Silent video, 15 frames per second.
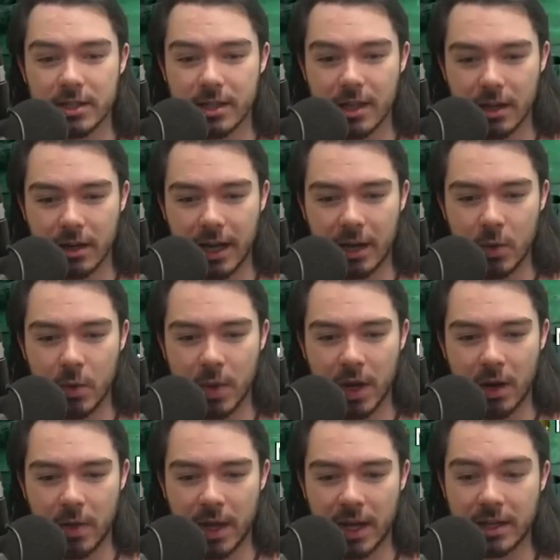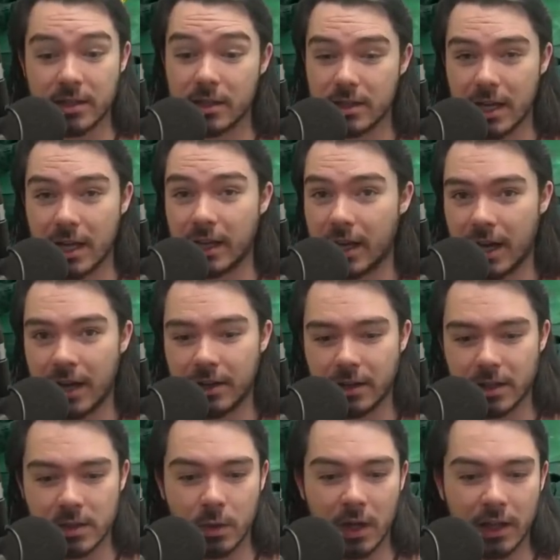that are out there, thanks to
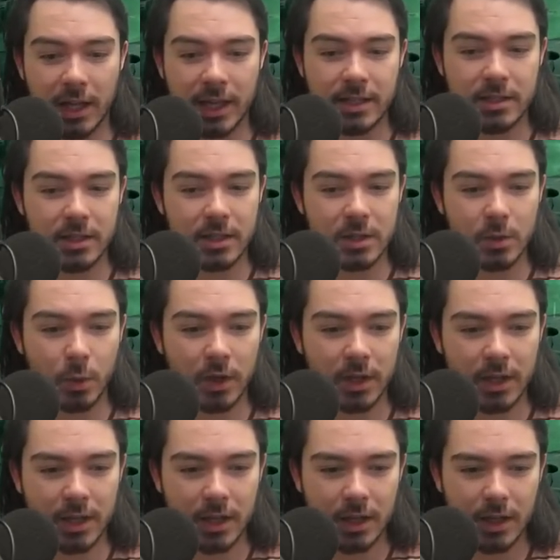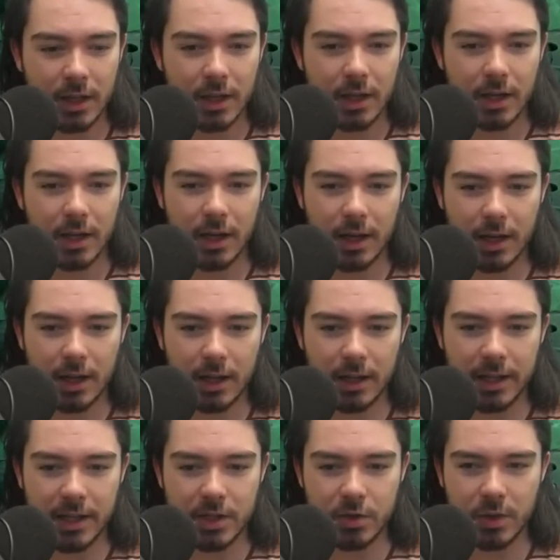Deliana, is what lets this work. Uh,
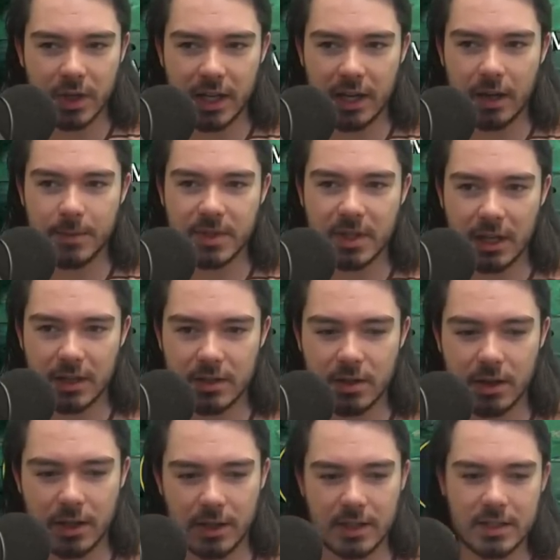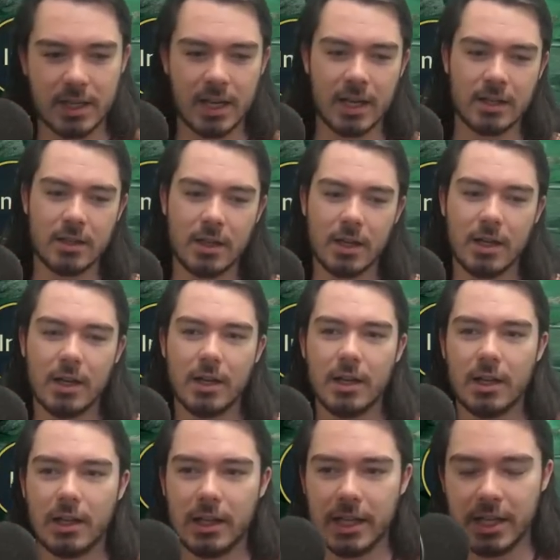leech really helps. Okay, let's target this head.
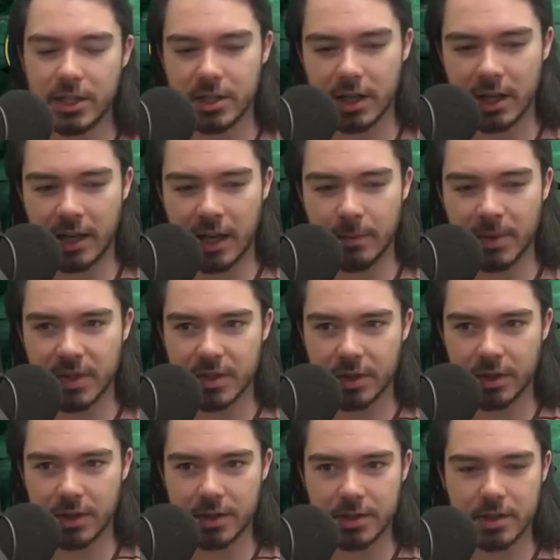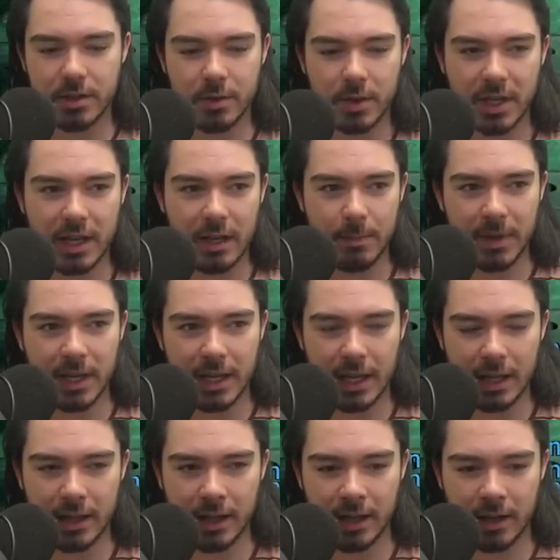Leech enables her to keep
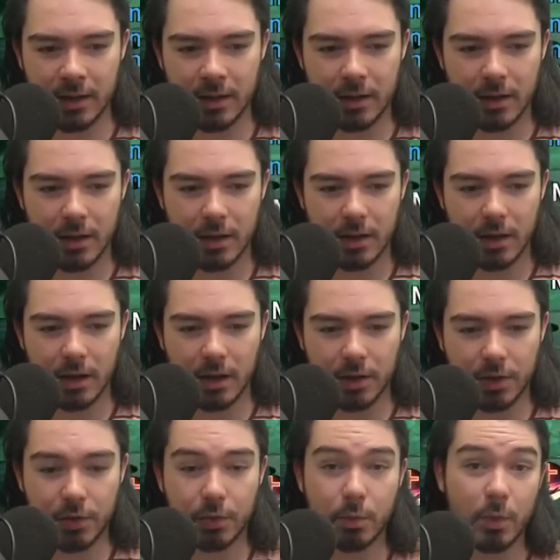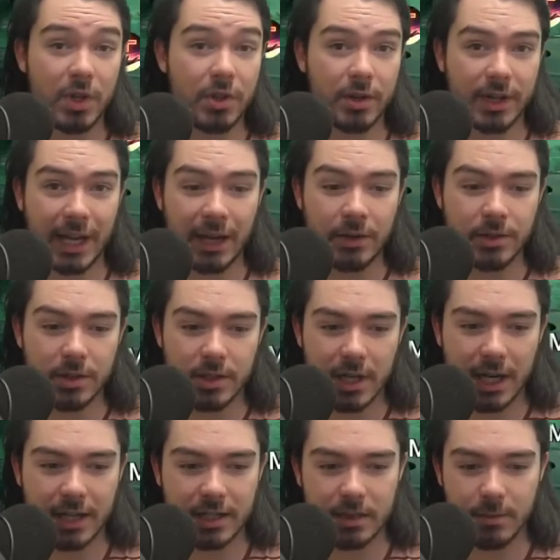healing uh, with her
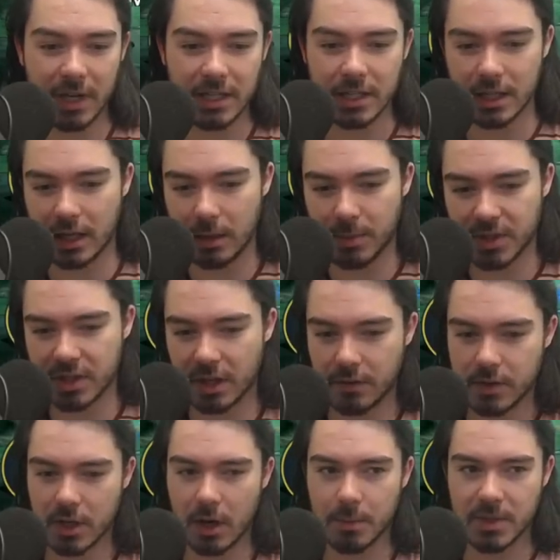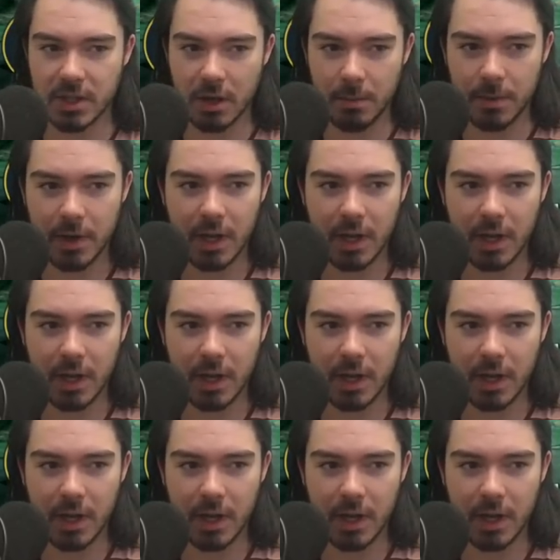counterattacks and basically keep herself topped up